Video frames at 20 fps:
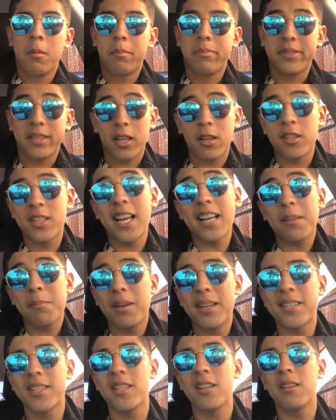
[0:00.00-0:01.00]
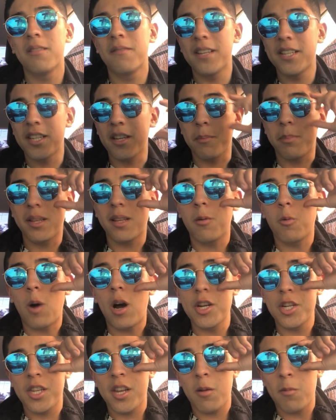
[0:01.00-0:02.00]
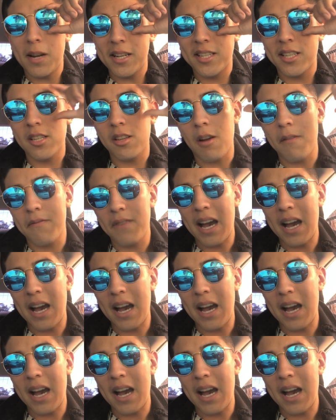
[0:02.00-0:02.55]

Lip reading: So they're second place in the division, but the Washington Redskins are